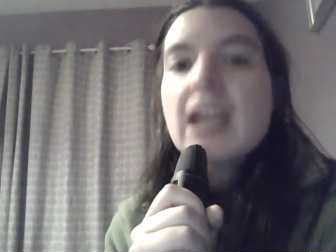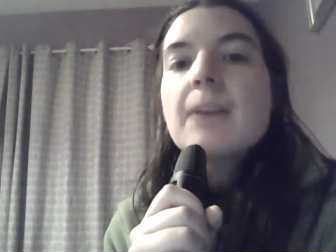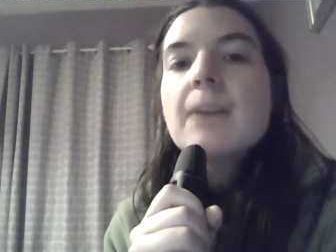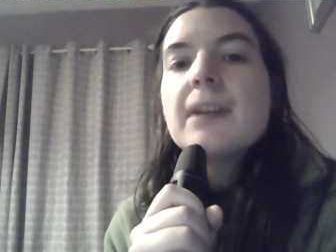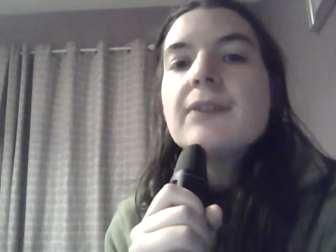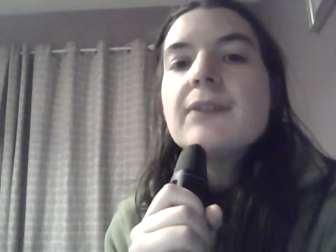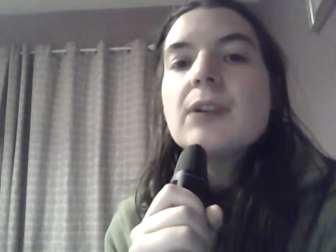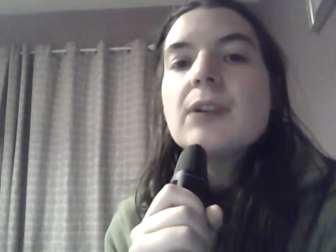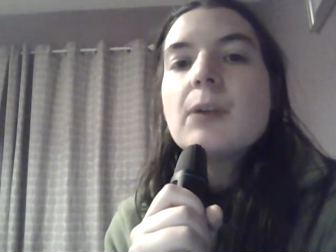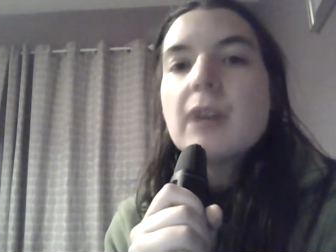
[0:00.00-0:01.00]
But if
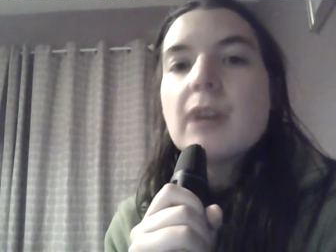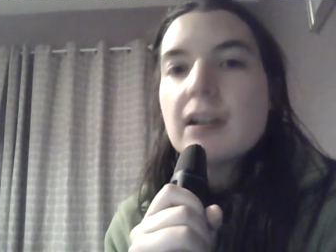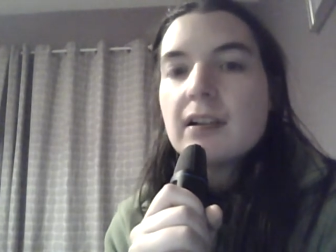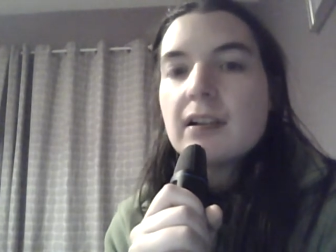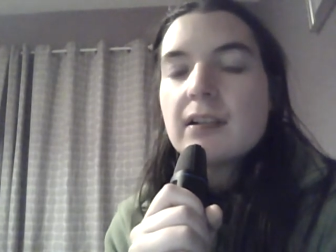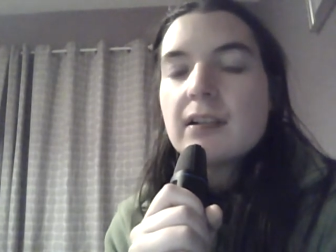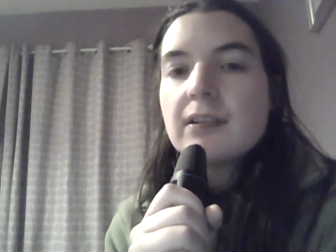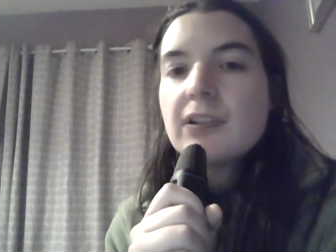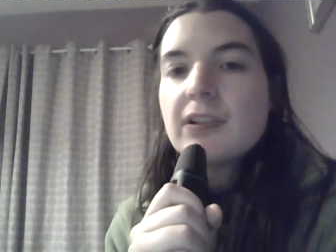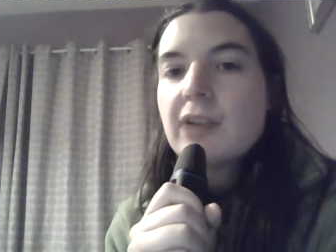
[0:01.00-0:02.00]
you're a worker,
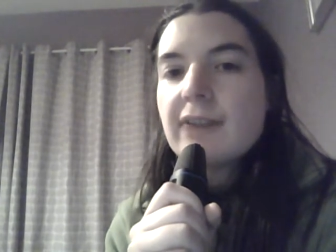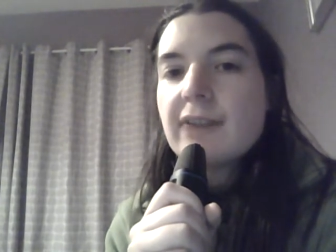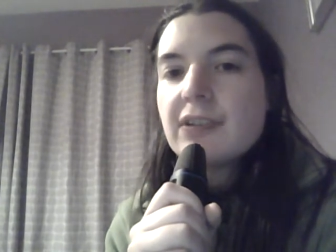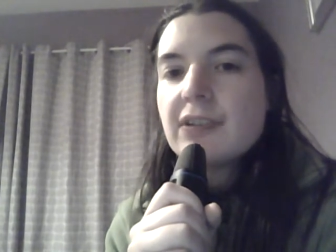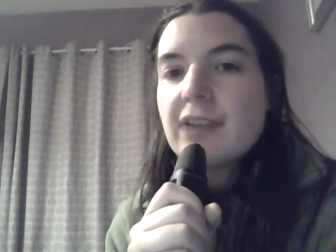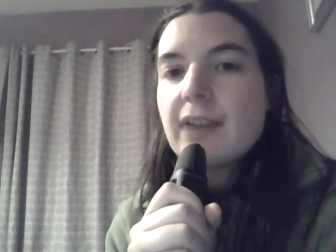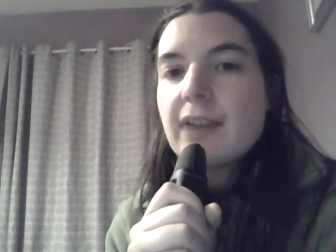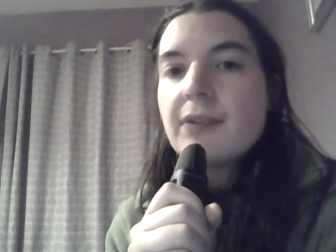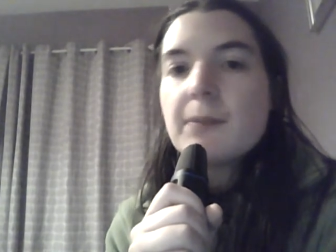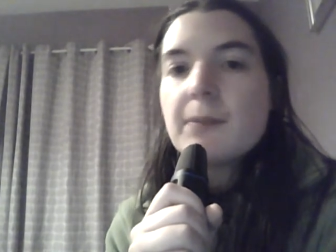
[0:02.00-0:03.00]
you're going to have to do that. If
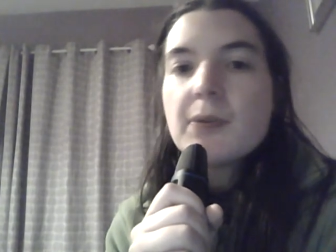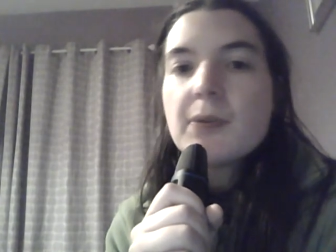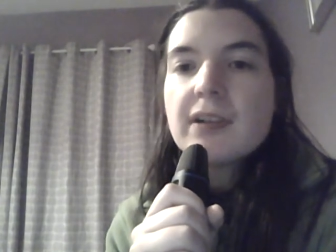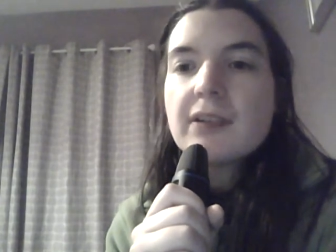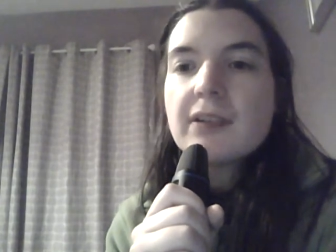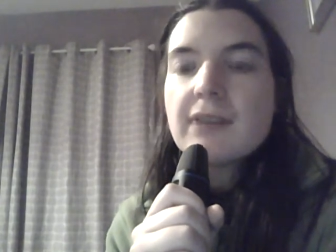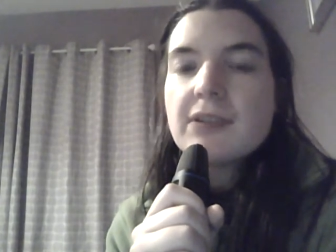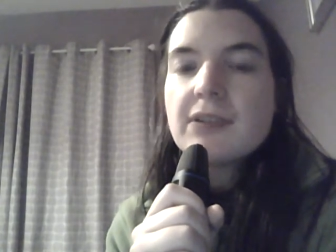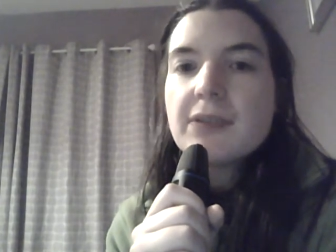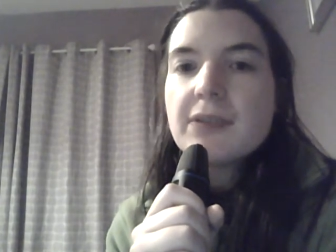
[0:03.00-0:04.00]
you're an employer, you're going to have to
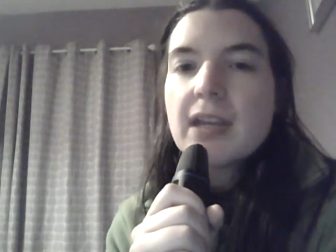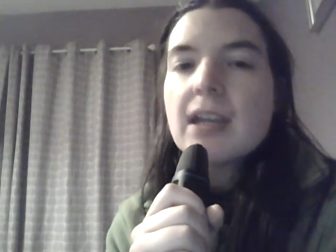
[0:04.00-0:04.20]
do that.